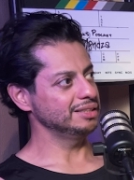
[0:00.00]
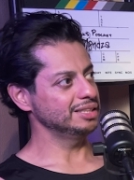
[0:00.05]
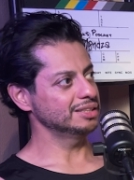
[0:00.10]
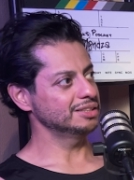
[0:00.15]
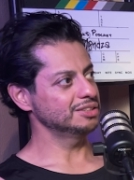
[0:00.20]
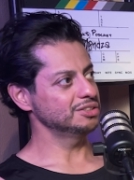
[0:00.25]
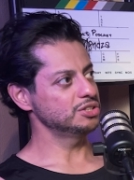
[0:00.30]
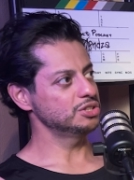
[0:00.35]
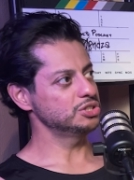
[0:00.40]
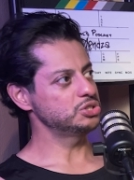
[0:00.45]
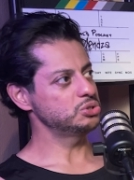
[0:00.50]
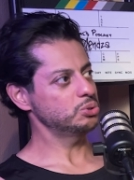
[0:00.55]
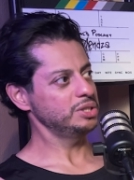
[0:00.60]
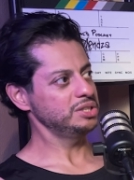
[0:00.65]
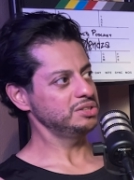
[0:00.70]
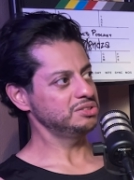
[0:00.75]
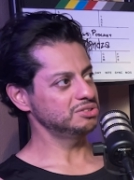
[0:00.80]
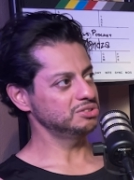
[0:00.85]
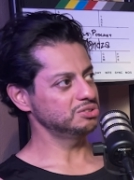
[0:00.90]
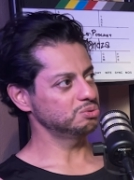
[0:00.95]
like their
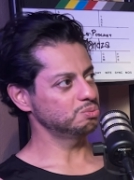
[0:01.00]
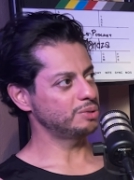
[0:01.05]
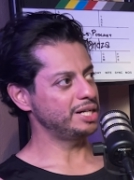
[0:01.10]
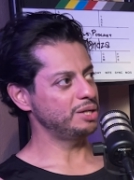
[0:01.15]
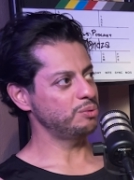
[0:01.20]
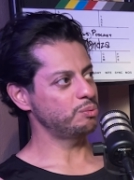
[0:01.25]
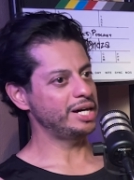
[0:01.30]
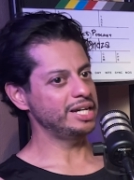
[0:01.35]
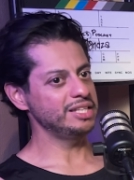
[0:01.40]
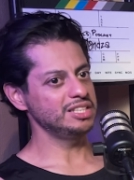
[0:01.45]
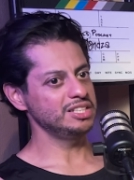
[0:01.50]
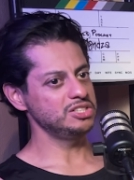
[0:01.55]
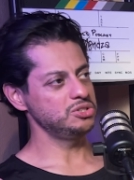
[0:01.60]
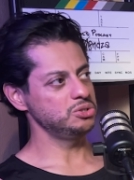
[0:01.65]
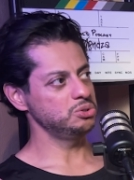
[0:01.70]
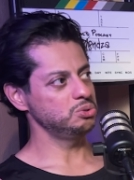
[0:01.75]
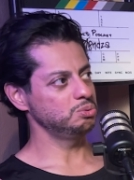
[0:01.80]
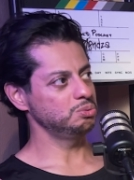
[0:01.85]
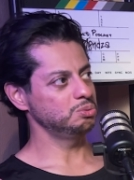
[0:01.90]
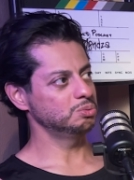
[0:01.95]
choices, why they
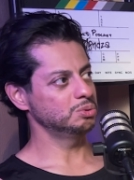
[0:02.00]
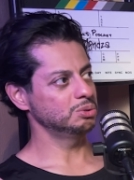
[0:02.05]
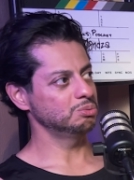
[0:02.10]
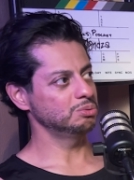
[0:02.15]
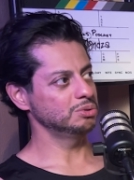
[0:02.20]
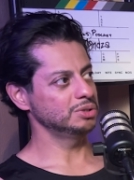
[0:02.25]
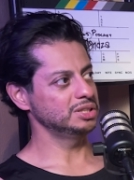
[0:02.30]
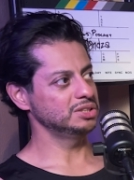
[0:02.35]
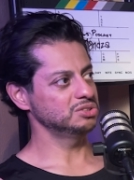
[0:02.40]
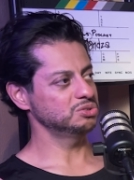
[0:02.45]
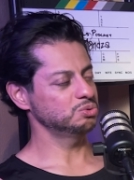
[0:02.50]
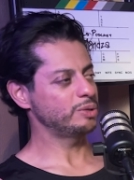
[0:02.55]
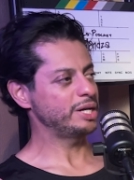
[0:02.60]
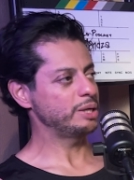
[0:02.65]
do this,